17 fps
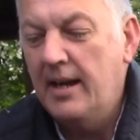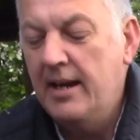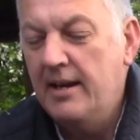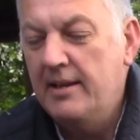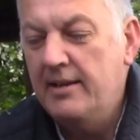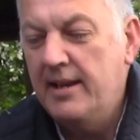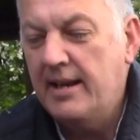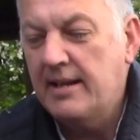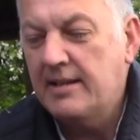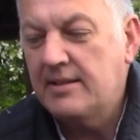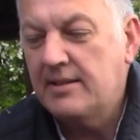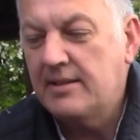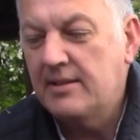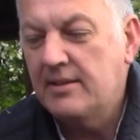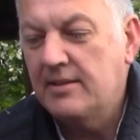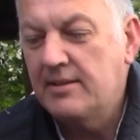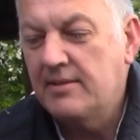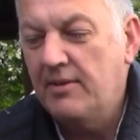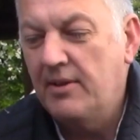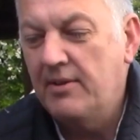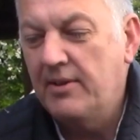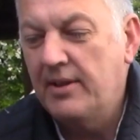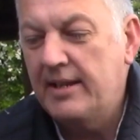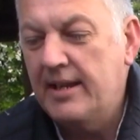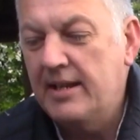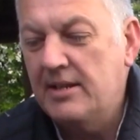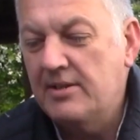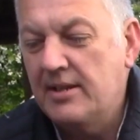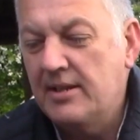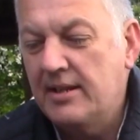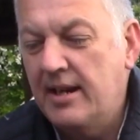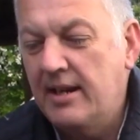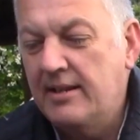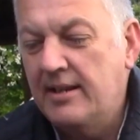Next on the kitchen
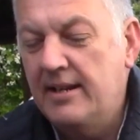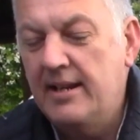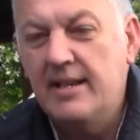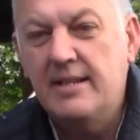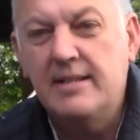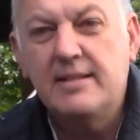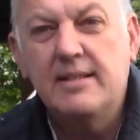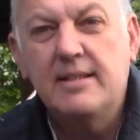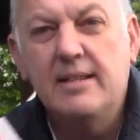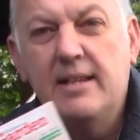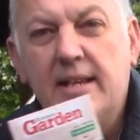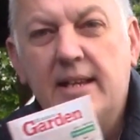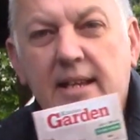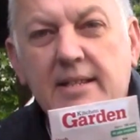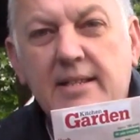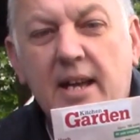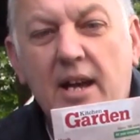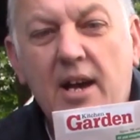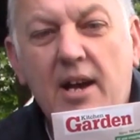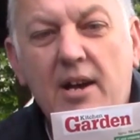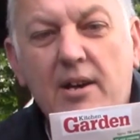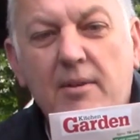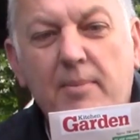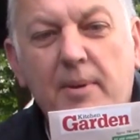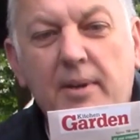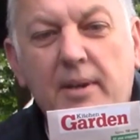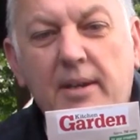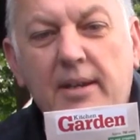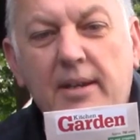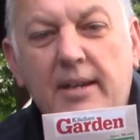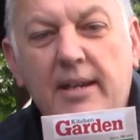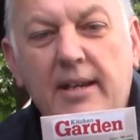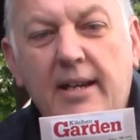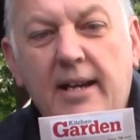garden list is herb.
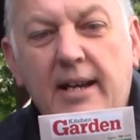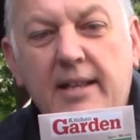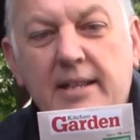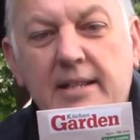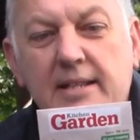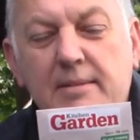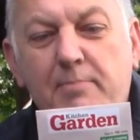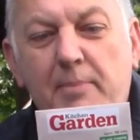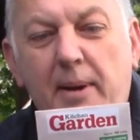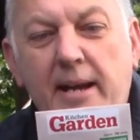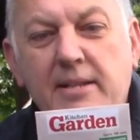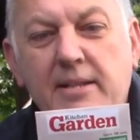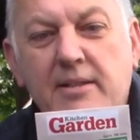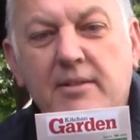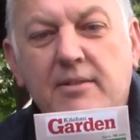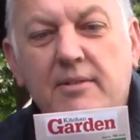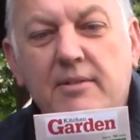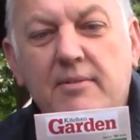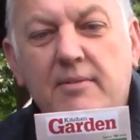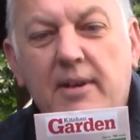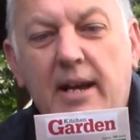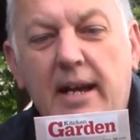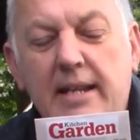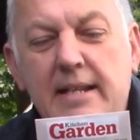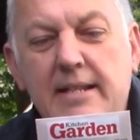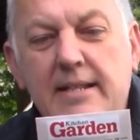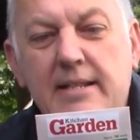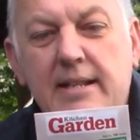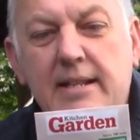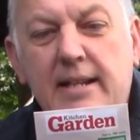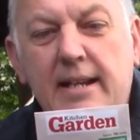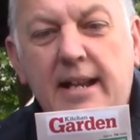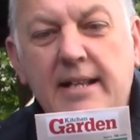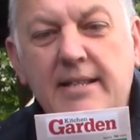And this is basil. And this is a
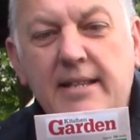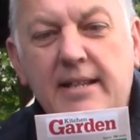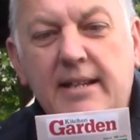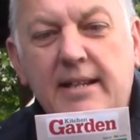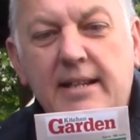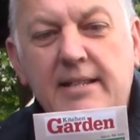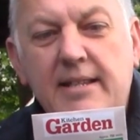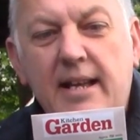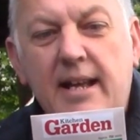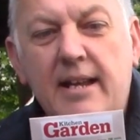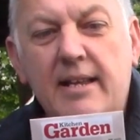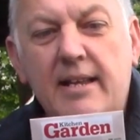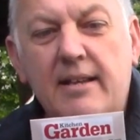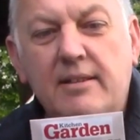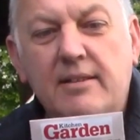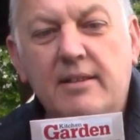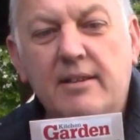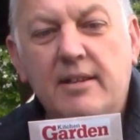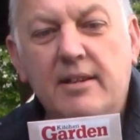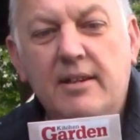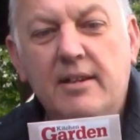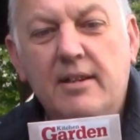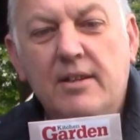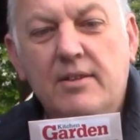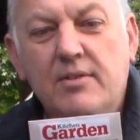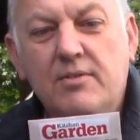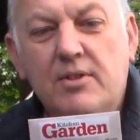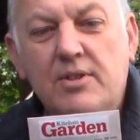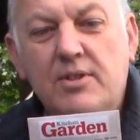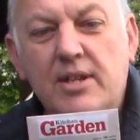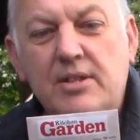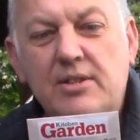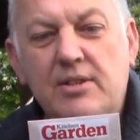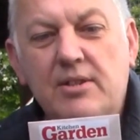classic Italian.
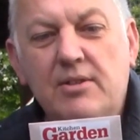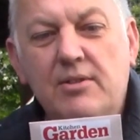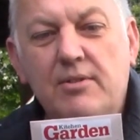traditional